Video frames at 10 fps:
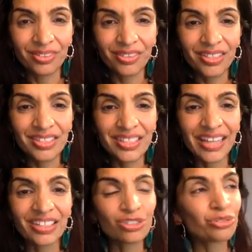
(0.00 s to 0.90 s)
The
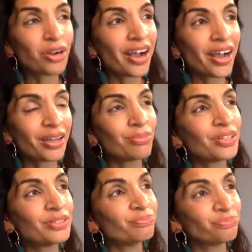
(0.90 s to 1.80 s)
second tribe
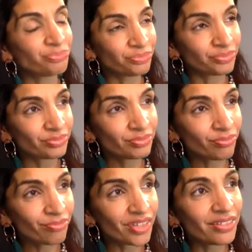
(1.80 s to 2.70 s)

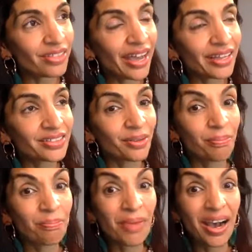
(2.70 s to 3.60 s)
that
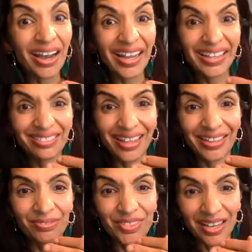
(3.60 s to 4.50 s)
my
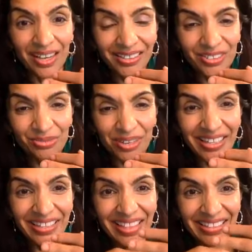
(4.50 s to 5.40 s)
life sucks,
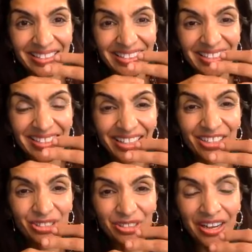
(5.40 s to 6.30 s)
right? That's the
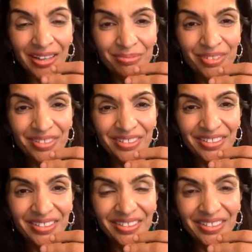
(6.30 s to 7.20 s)
second tribe.
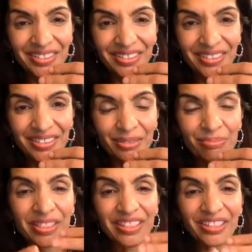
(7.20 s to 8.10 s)

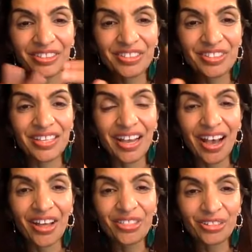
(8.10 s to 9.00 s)
But there's
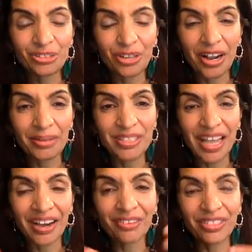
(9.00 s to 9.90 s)
other tribes
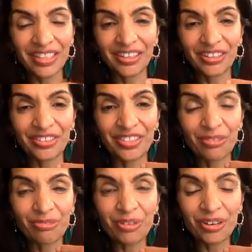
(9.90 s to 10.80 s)
out there
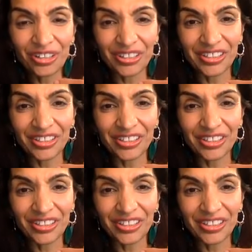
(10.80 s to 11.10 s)
that work.